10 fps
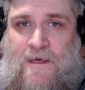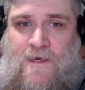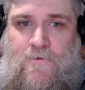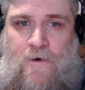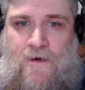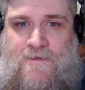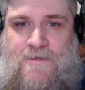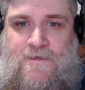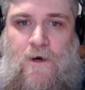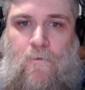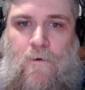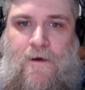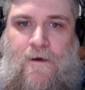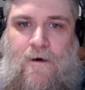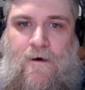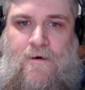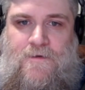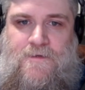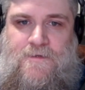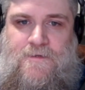He wanted to know what
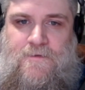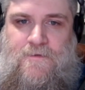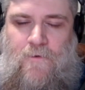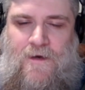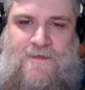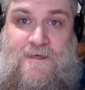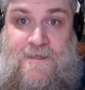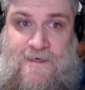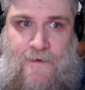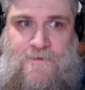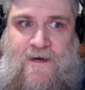TTM